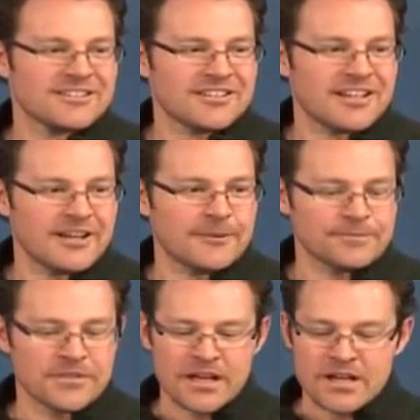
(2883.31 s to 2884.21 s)
Okay?
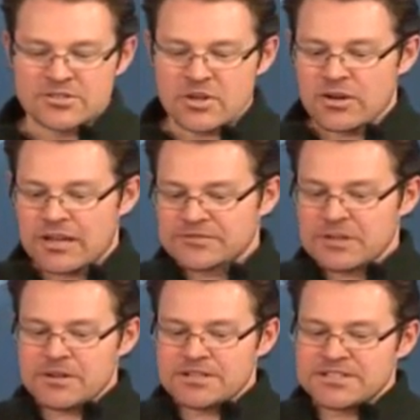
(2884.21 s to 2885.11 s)
So if
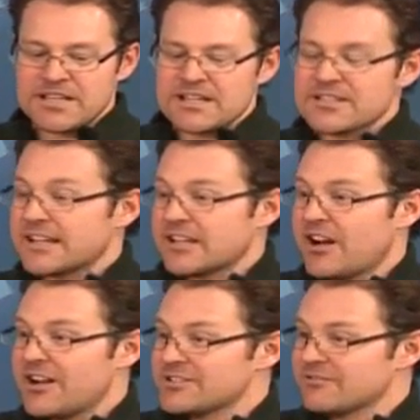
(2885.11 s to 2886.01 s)
someone sees like
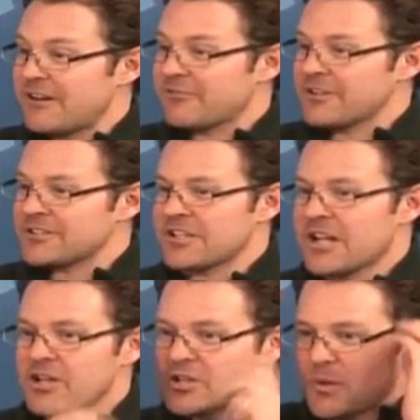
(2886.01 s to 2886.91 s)
const reference,
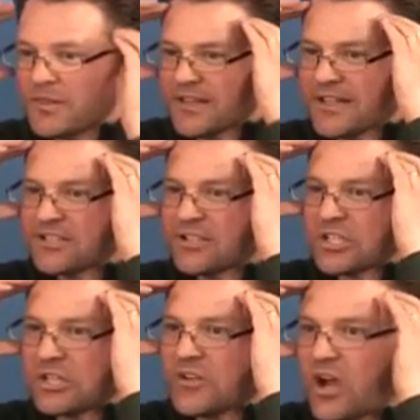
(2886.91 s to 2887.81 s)
you should be thinking to
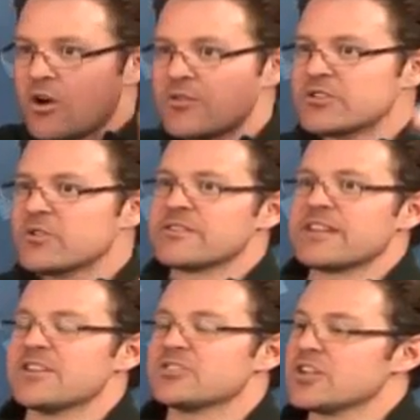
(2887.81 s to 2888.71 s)
yourselves, oh, they're
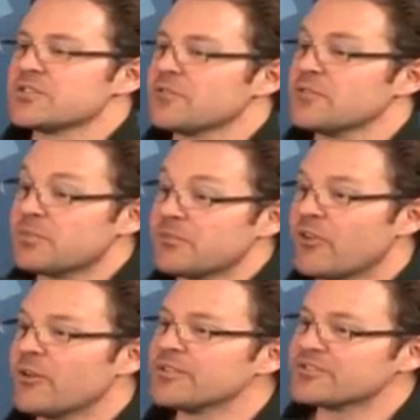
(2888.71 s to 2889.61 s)
doing that just for
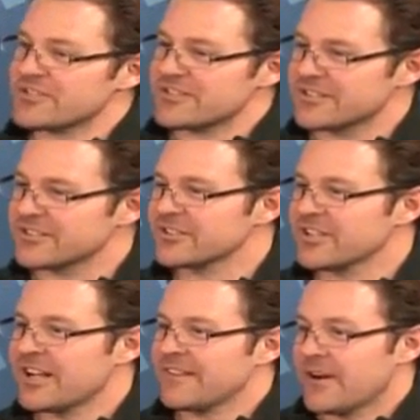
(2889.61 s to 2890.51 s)
performance reasons.
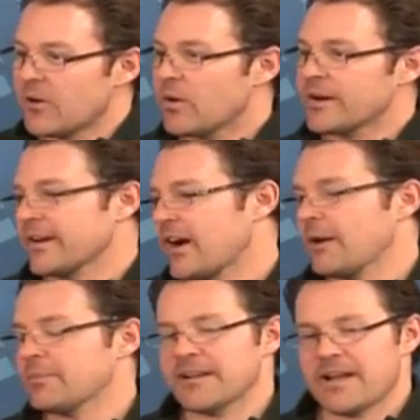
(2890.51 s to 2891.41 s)
They don't want a
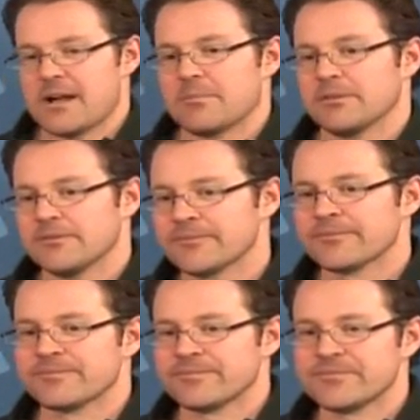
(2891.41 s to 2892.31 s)
copy to happen.
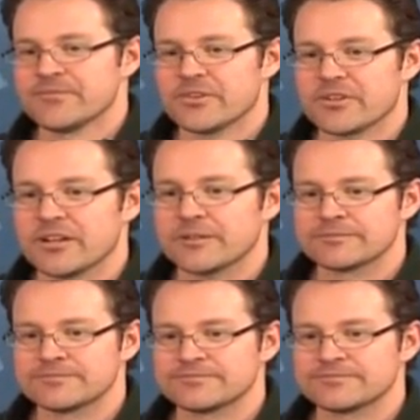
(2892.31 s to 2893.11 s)
Okay?